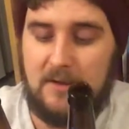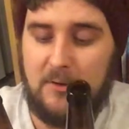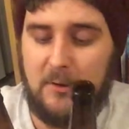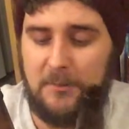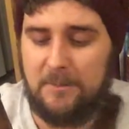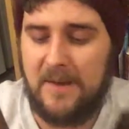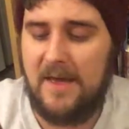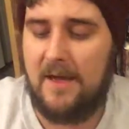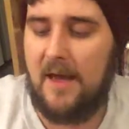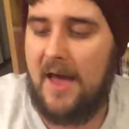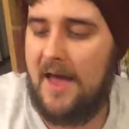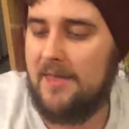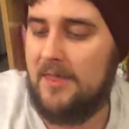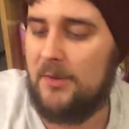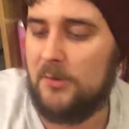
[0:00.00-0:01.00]
Good beer.
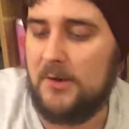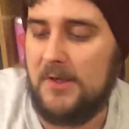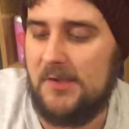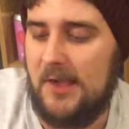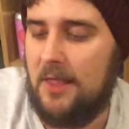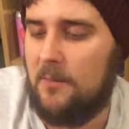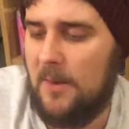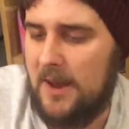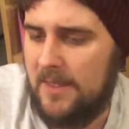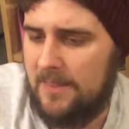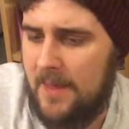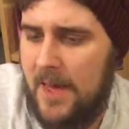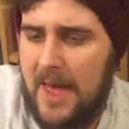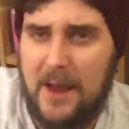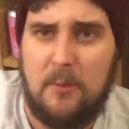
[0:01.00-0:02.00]
Uh, this one is celebrating
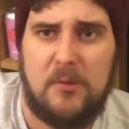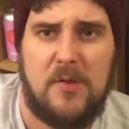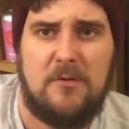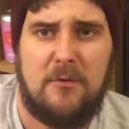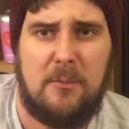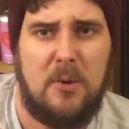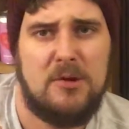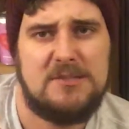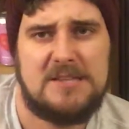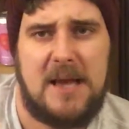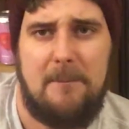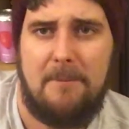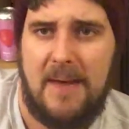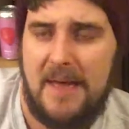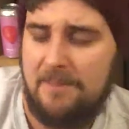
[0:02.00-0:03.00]
their Equity for Punks
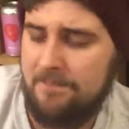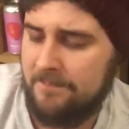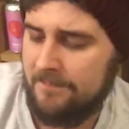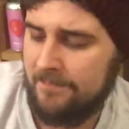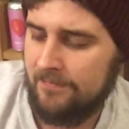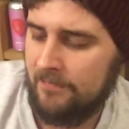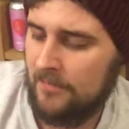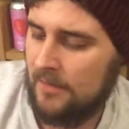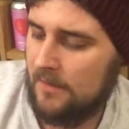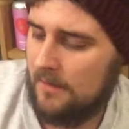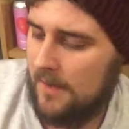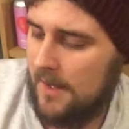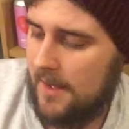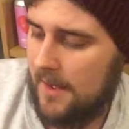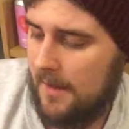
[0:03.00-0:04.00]
campaign.
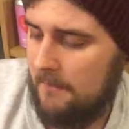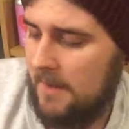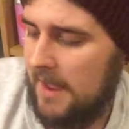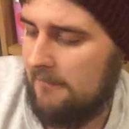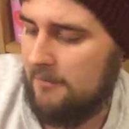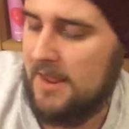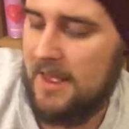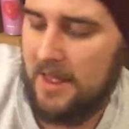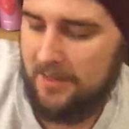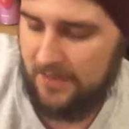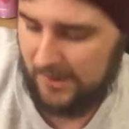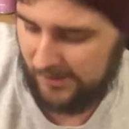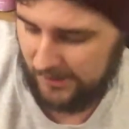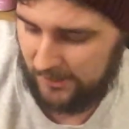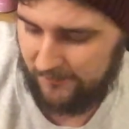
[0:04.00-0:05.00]
Um, every year
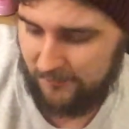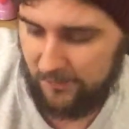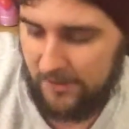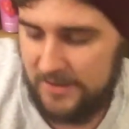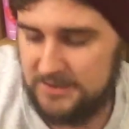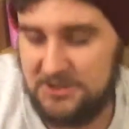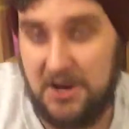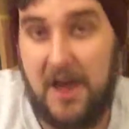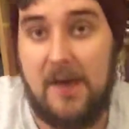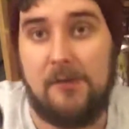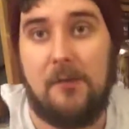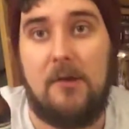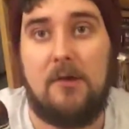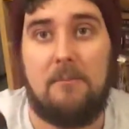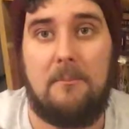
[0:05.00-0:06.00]
they sort of release
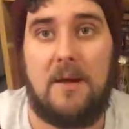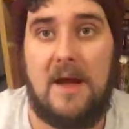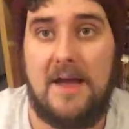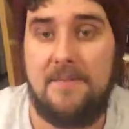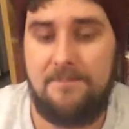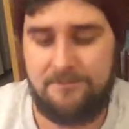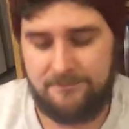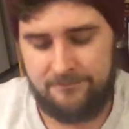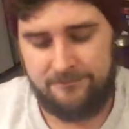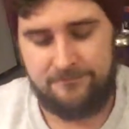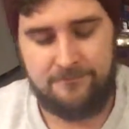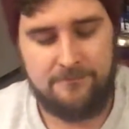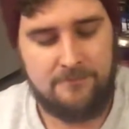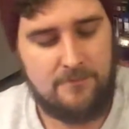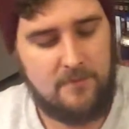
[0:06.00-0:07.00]
shares that you can buy.
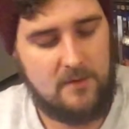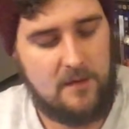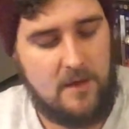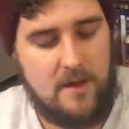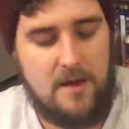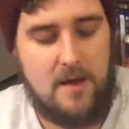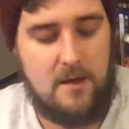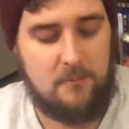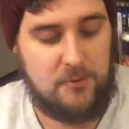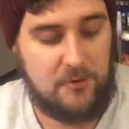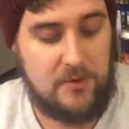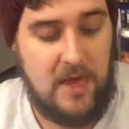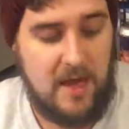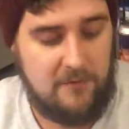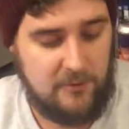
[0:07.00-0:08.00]
Um,
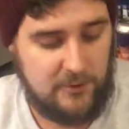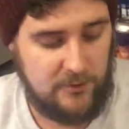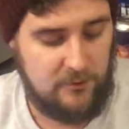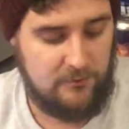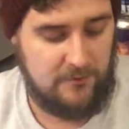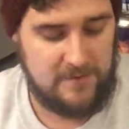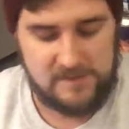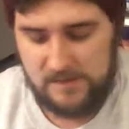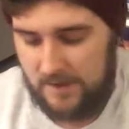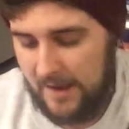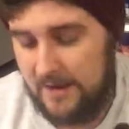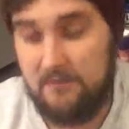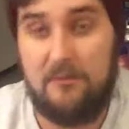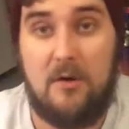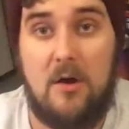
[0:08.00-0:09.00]
so yeah, if you do fancy
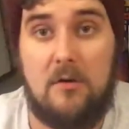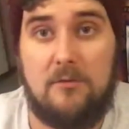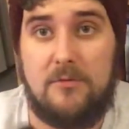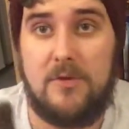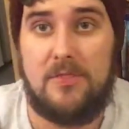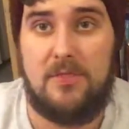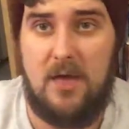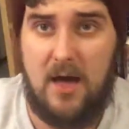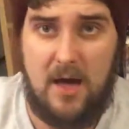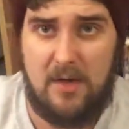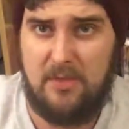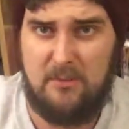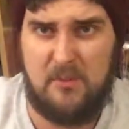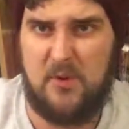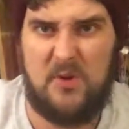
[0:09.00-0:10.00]
getting involved with
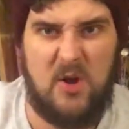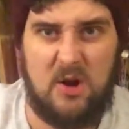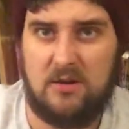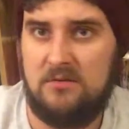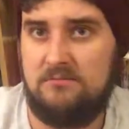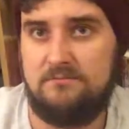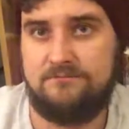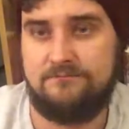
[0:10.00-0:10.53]
uh, the Brewdog